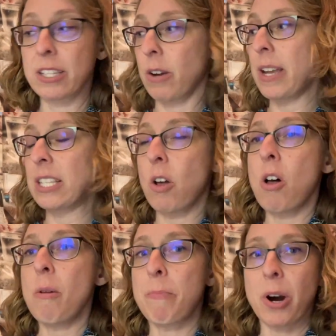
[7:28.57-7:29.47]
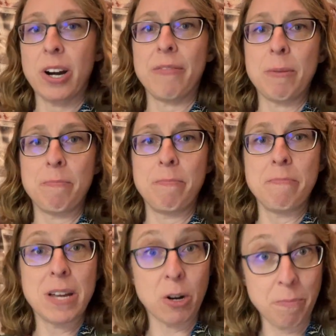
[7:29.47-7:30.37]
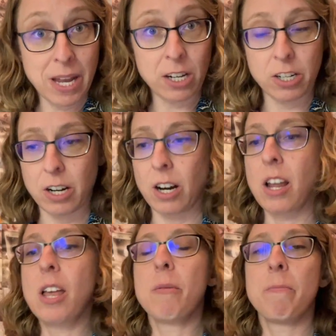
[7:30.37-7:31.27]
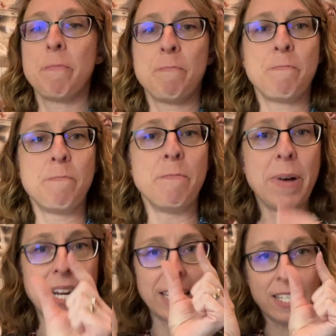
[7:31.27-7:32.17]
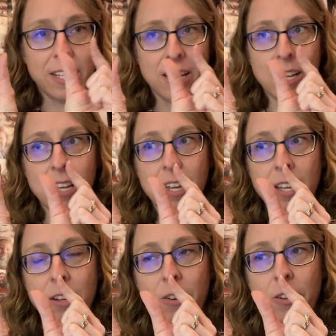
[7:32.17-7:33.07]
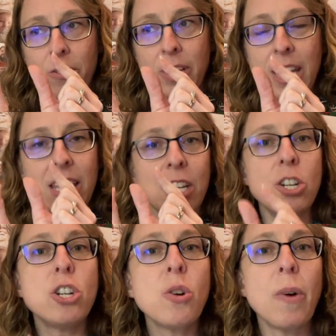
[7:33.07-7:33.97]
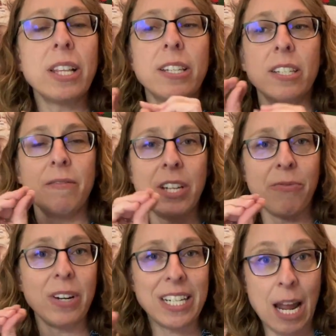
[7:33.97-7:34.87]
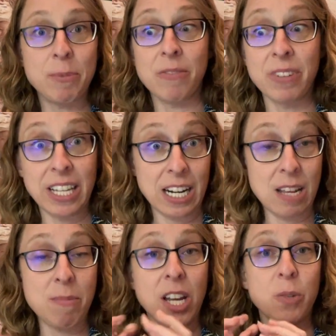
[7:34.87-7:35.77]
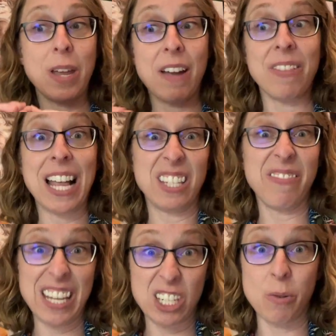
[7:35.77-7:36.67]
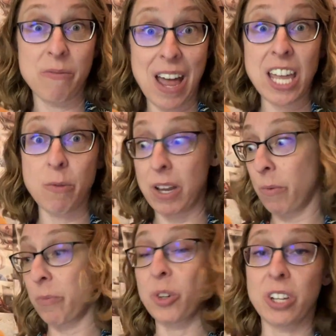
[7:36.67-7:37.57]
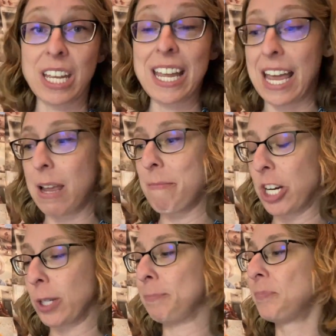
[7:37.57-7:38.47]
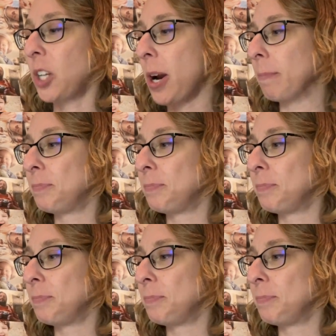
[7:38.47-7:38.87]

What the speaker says: So it's all part of a bigger picture, but you're looking at the nuances of different types of validity because we have lots of things to evaluate when we're looking at a measure. All right.